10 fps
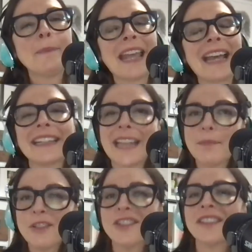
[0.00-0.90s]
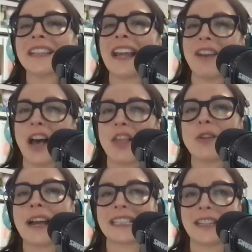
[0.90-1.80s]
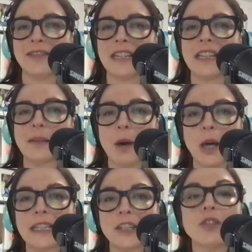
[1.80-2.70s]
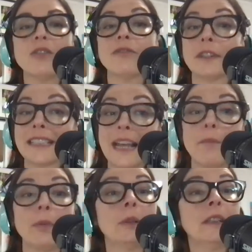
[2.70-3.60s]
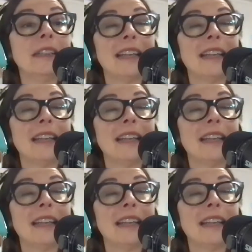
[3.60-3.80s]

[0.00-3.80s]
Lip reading: And adaptogens can have other activity in the body too, for example,